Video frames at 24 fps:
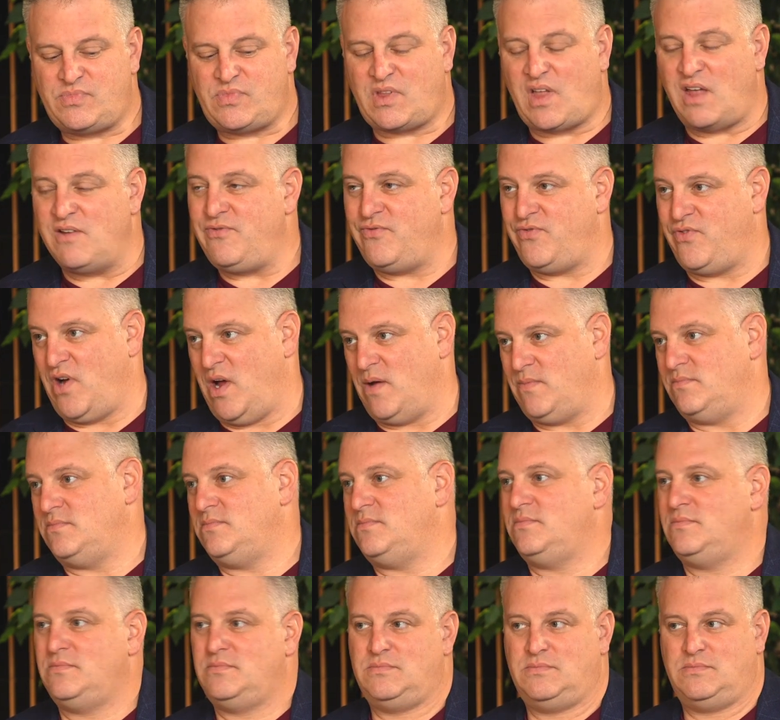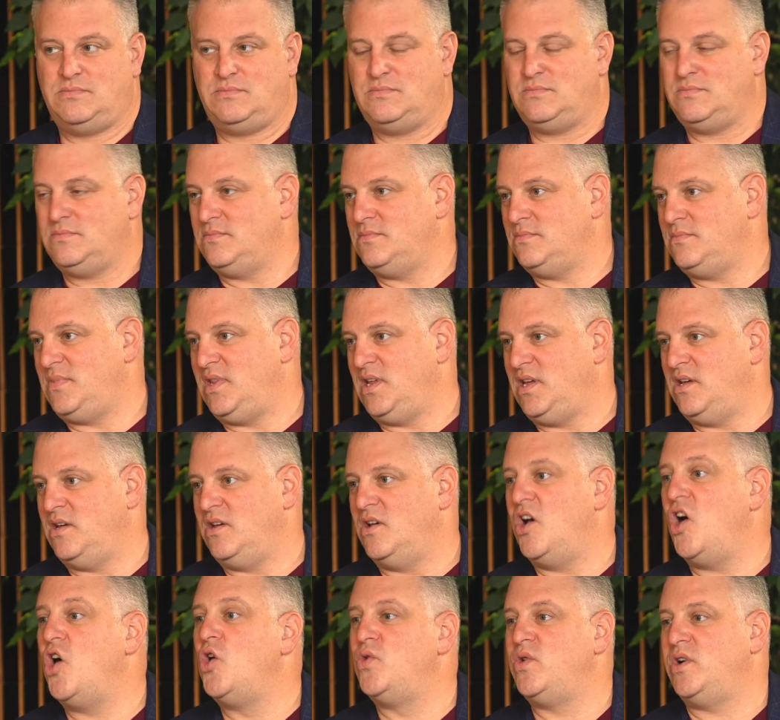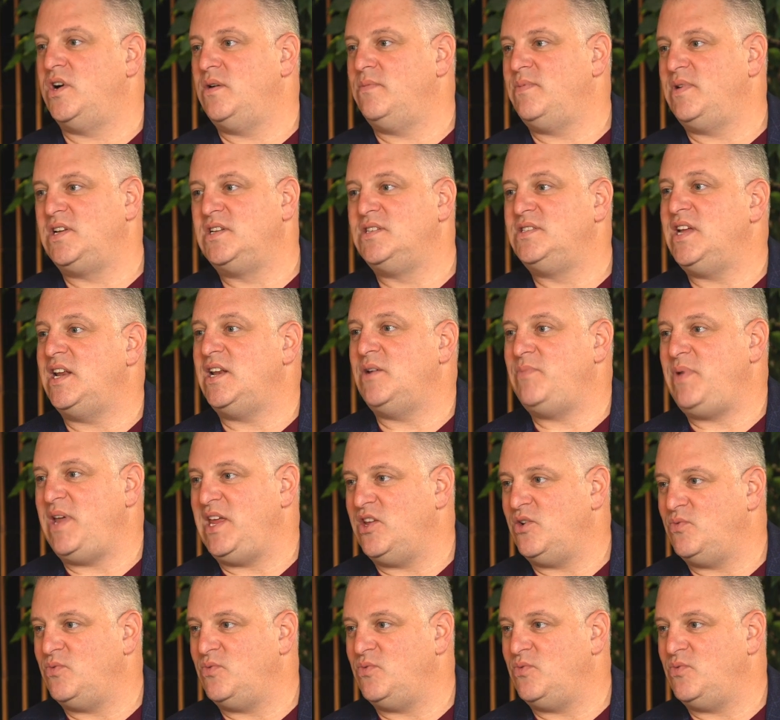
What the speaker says: from the owner because they didn't pay their